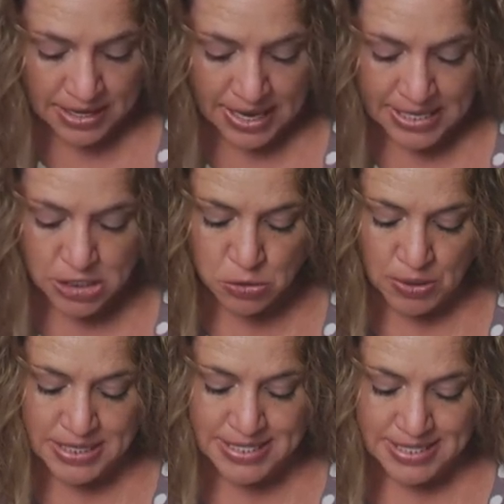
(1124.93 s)
case
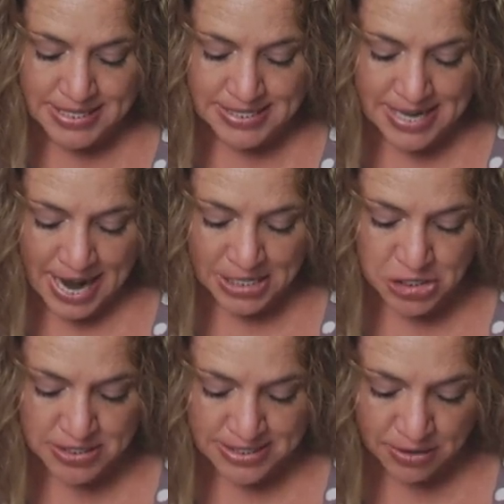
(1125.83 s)
26
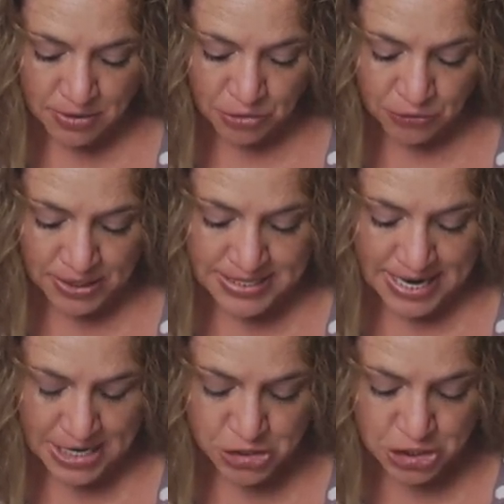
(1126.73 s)
03
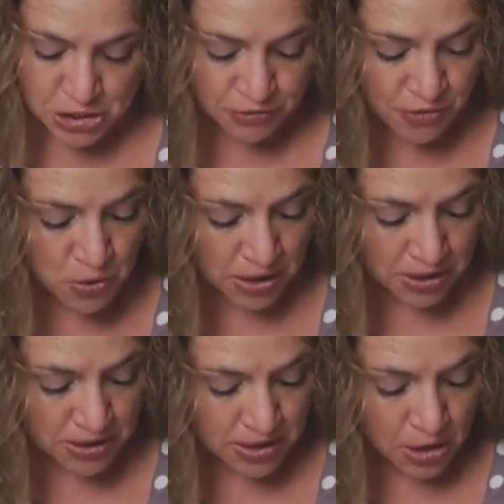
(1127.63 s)

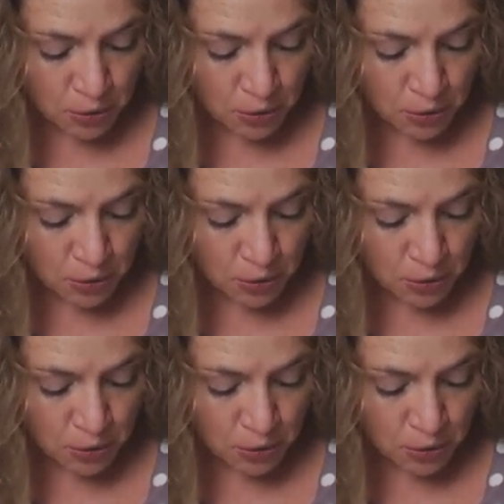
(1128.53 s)
24.